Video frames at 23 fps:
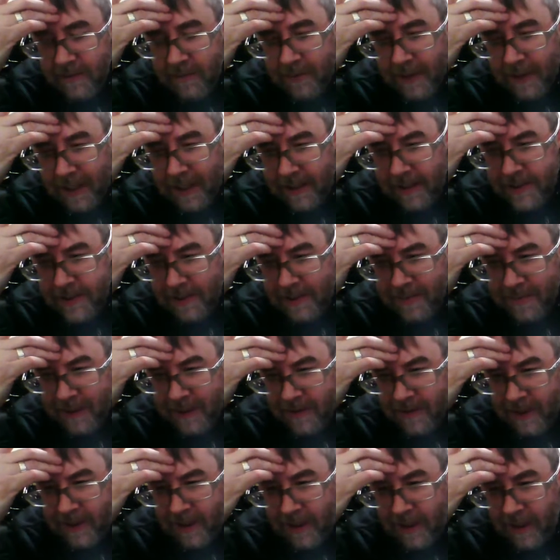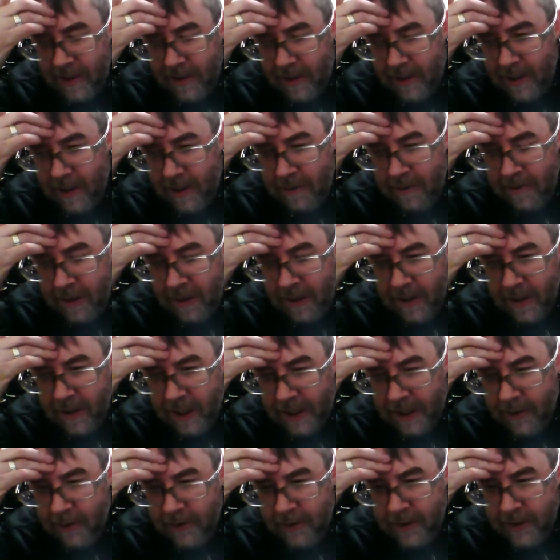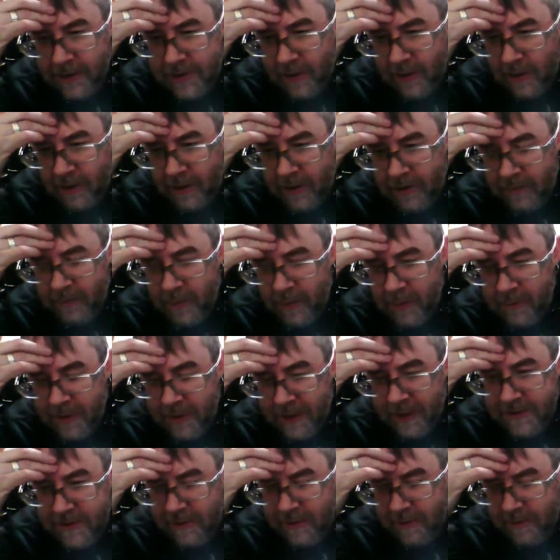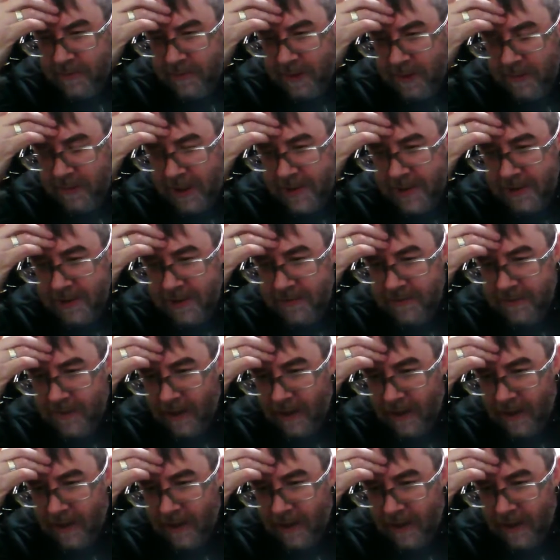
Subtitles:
by jumping in there. I know that Jordan, we've been to a bunch of